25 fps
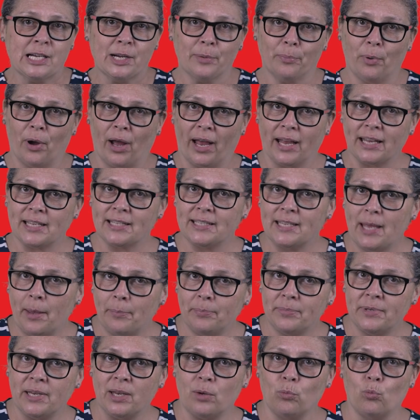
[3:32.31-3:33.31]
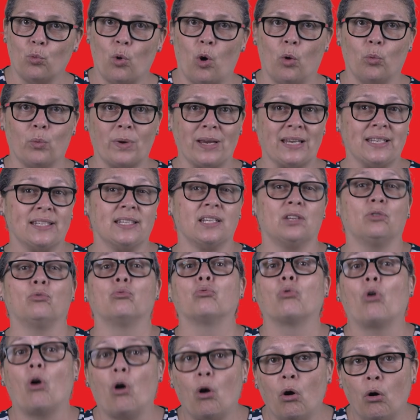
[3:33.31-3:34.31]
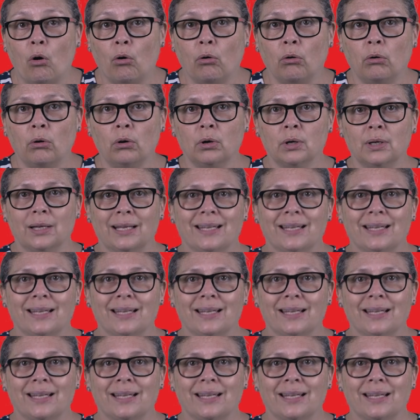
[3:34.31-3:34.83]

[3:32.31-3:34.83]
by accepting what we did wrong,